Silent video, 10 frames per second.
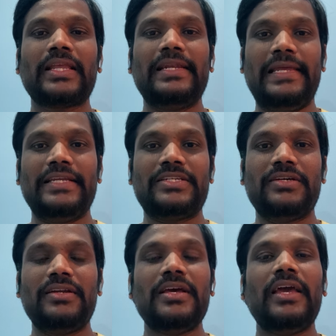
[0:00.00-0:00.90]
Later
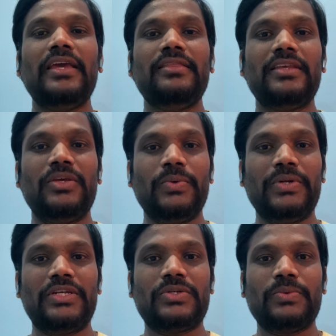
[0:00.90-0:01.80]
in the
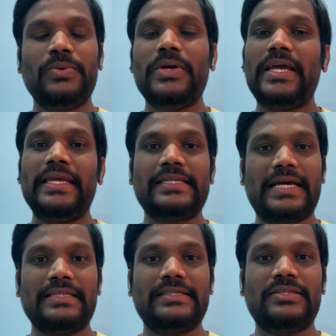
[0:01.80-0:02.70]
unit 2, it
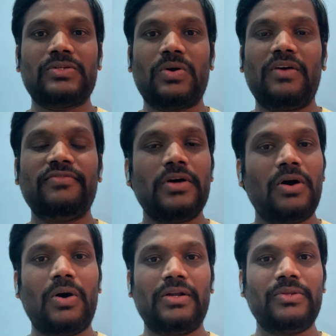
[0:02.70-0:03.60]
consists of
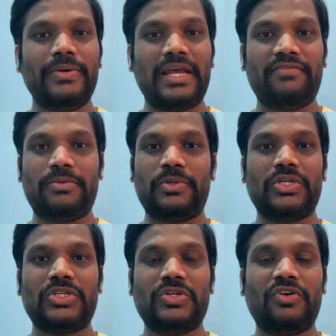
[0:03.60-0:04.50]
orthographic
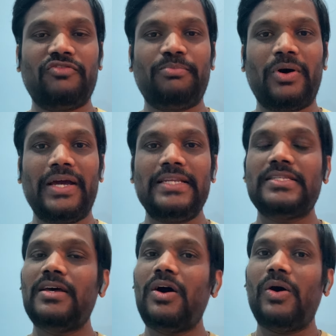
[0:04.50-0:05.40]
projection of points,
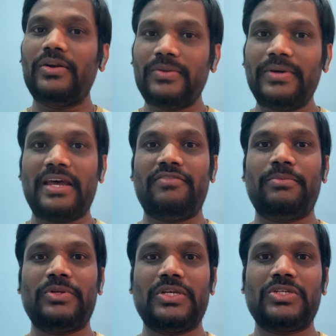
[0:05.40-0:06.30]
orthographic
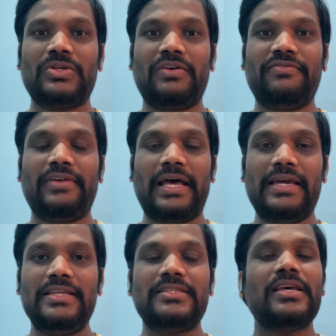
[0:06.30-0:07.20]
projection of
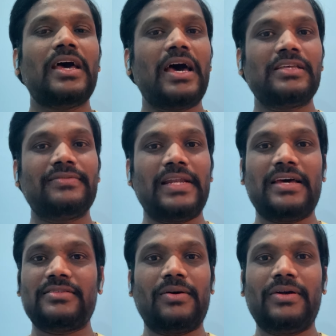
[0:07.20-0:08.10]
lines as well
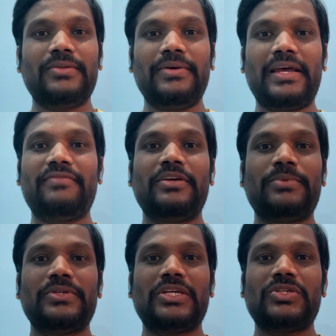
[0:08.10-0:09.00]
as orthographic
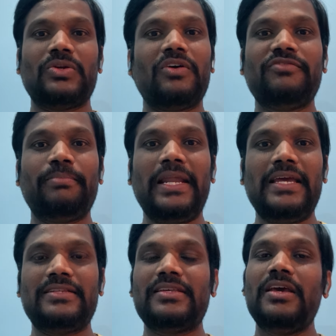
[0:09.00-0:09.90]
projection of
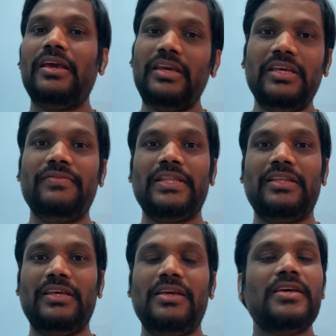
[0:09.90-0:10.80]
planes. Even
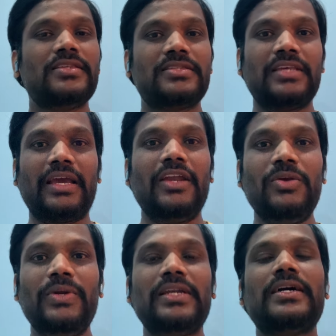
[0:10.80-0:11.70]
the second
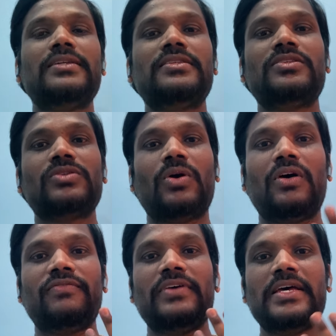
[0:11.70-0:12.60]
unit consists
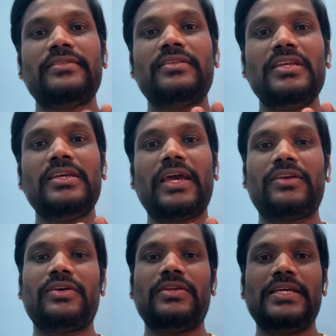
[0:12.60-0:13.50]
of 3
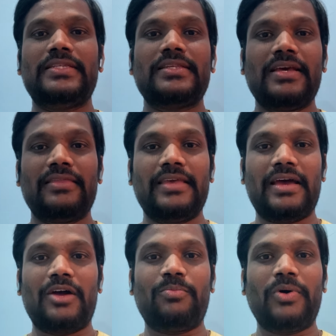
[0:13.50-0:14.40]
categories. They
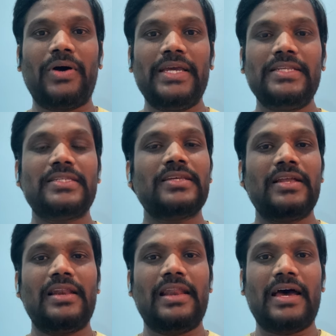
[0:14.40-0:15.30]
are points,
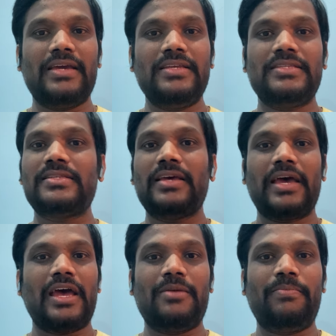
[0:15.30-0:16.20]
lines
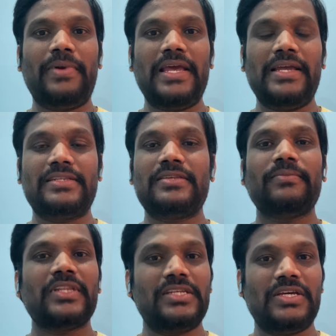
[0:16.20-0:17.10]
and planes.
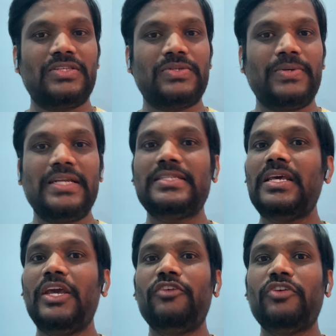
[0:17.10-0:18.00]
Dear students,
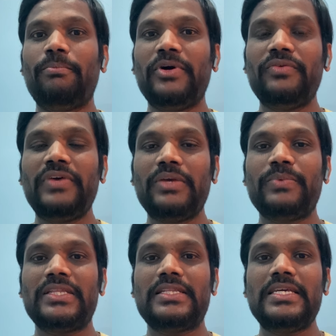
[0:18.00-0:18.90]
if you're perfect
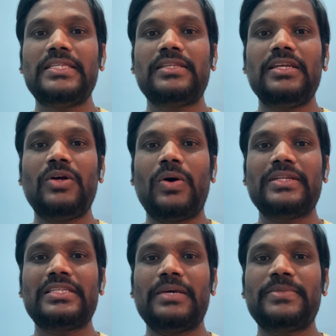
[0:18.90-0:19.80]
with these 3
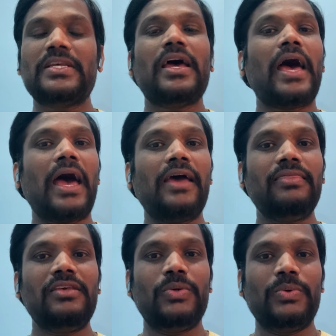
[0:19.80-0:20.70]
concepts and
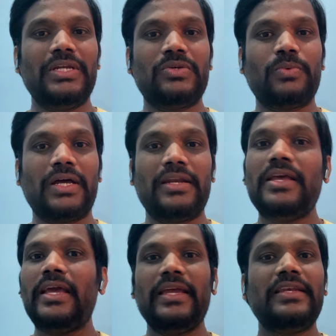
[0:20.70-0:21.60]
the unit 1,
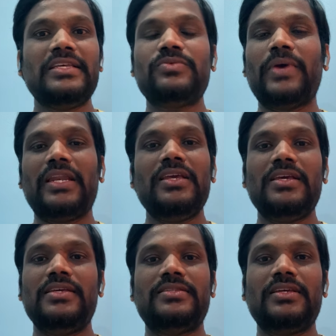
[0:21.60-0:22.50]
it is very
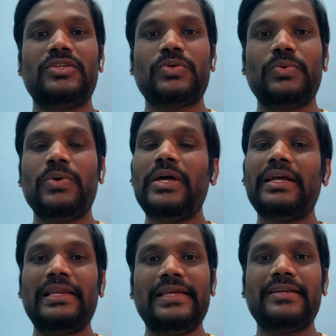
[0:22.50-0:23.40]
easy to
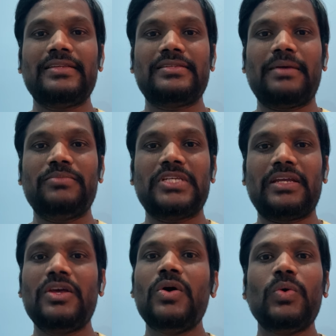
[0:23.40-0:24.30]
clear the subject
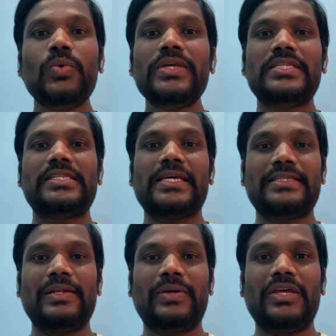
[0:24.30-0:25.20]
who is just
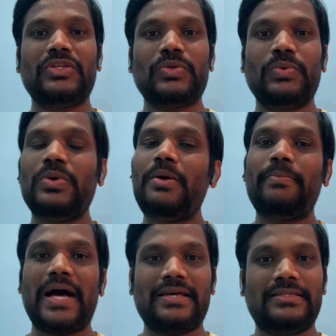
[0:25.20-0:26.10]
looking to
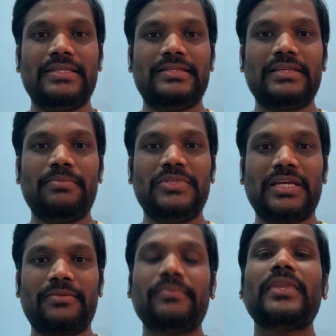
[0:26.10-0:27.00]
pass this subject.